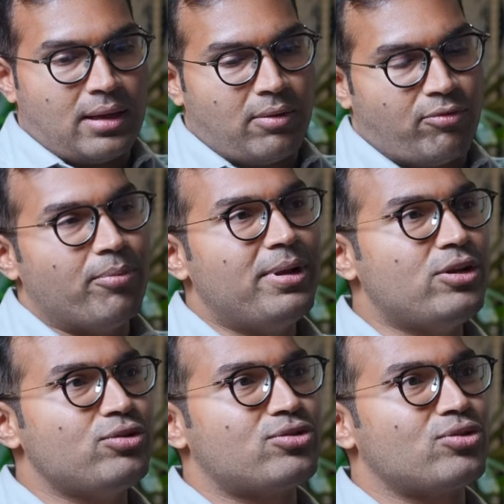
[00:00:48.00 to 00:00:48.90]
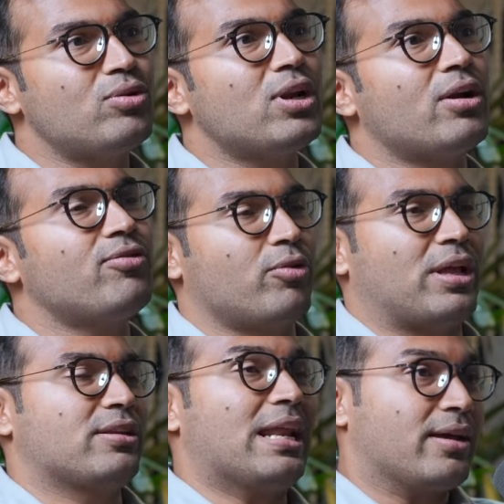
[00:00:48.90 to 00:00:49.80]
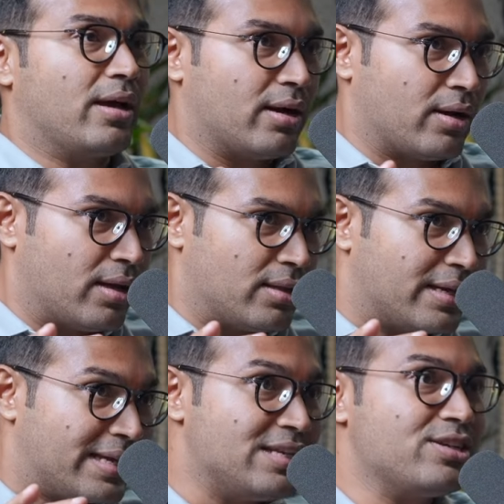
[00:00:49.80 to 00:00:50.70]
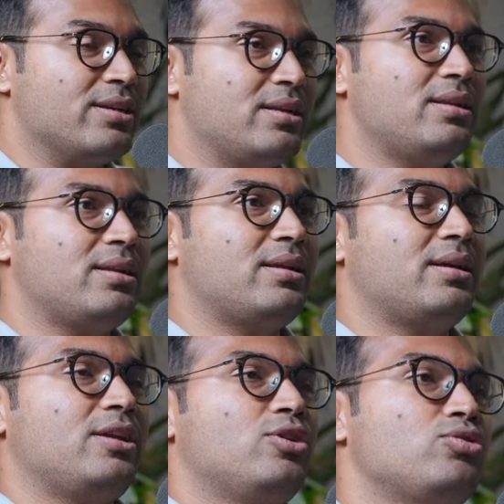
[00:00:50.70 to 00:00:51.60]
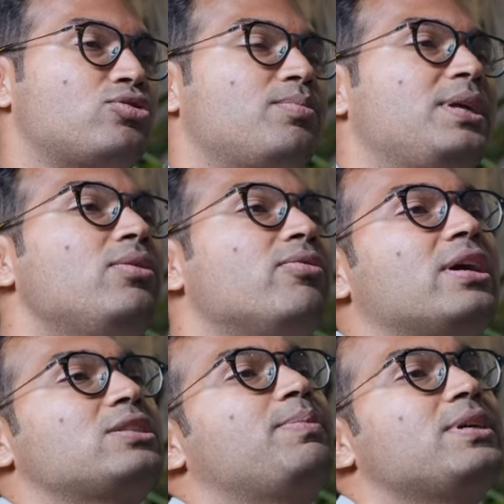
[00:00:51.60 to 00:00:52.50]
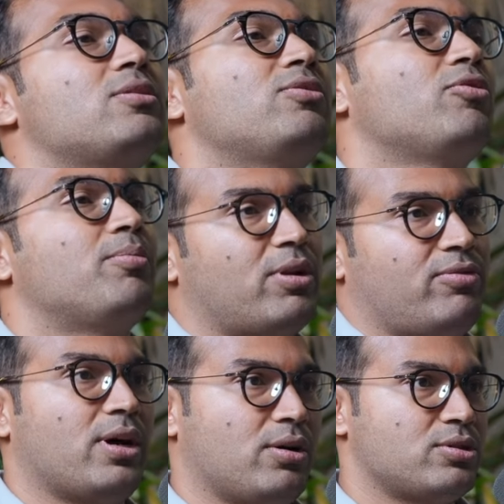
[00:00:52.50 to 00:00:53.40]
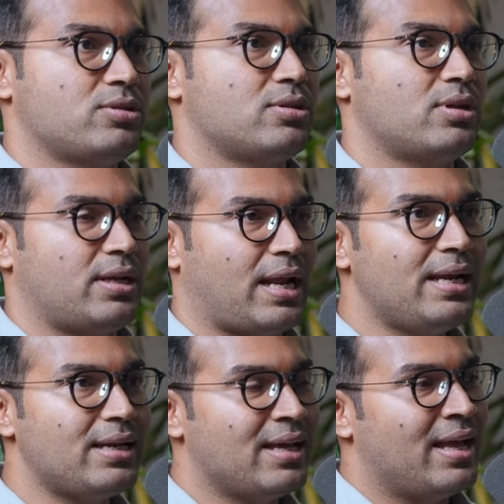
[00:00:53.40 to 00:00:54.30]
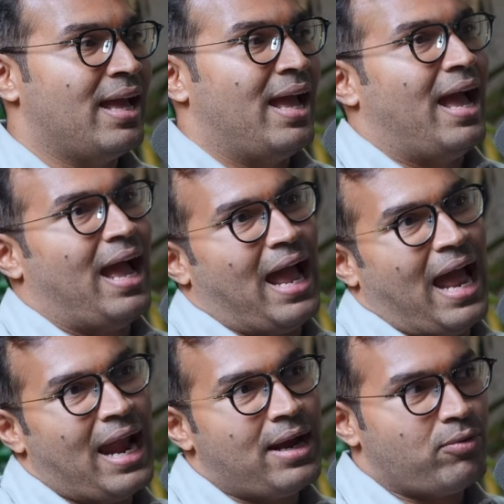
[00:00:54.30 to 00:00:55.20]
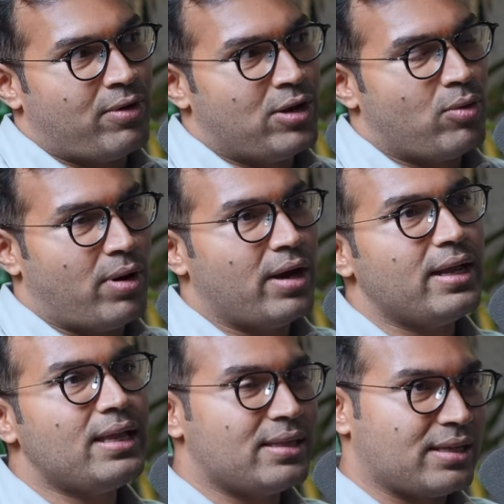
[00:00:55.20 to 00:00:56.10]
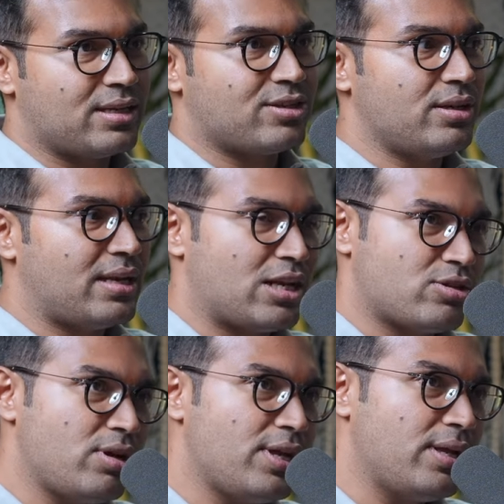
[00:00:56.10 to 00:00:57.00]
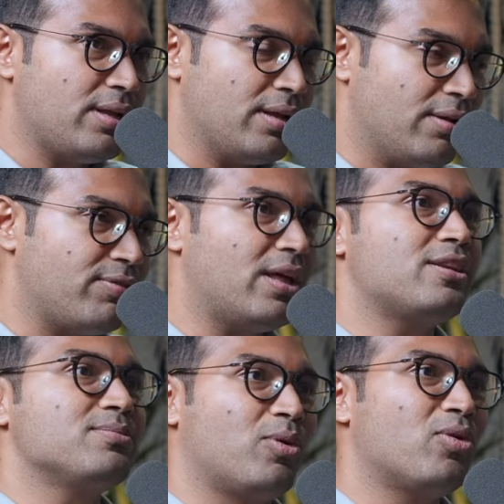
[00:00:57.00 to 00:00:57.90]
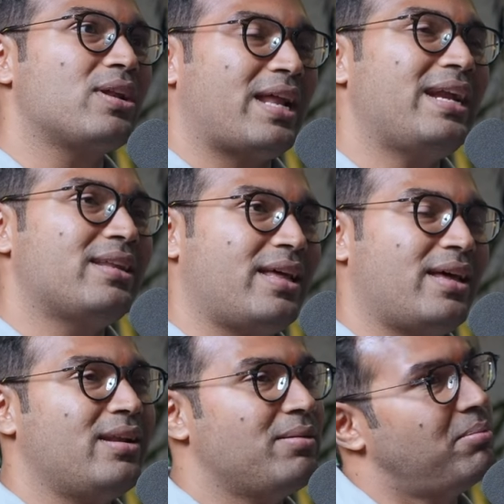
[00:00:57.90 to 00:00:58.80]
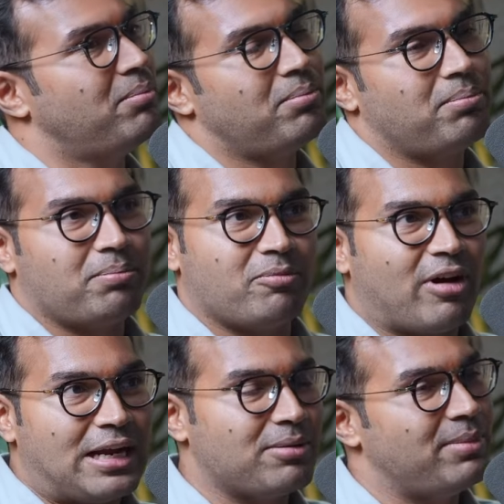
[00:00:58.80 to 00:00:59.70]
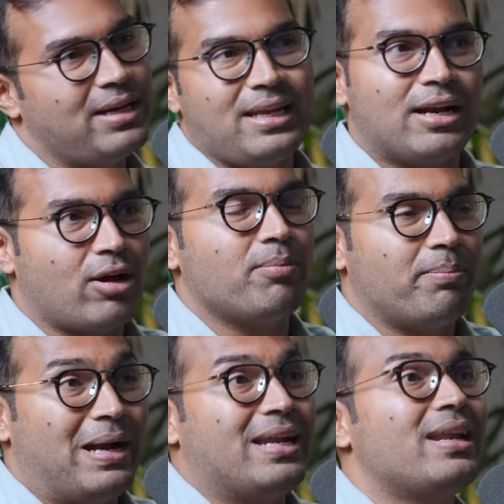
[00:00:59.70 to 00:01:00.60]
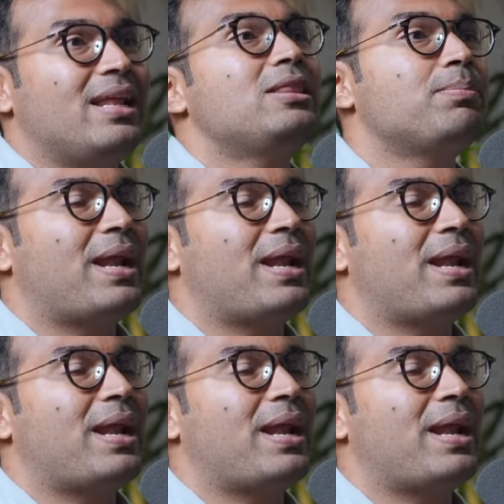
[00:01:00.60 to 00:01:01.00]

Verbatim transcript: women used to do a lot of cooking, like the kitchen used to be the workspace of the women of the house, right? And when you're working in the kitchen, naturally, if there is more light there, vitamin D and all better health